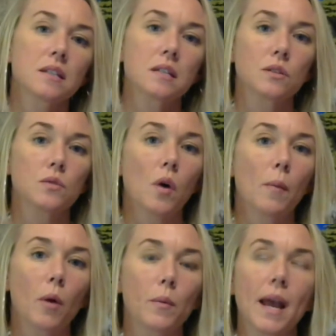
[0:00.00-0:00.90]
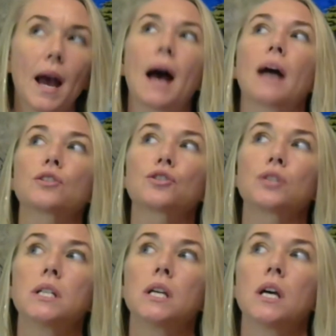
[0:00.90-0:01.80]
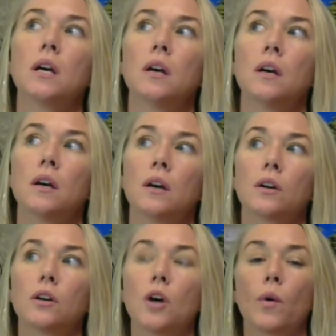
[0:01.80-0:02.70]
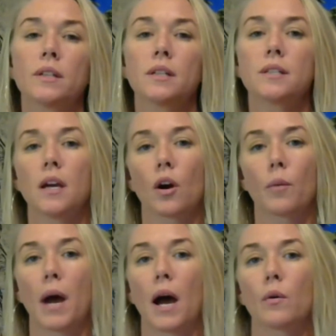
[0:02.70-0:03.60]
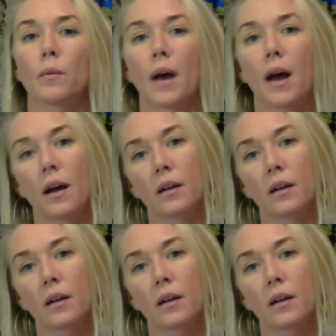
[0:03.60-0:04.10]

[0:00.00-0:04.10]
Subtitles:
to them? Are we actually going to take our power back?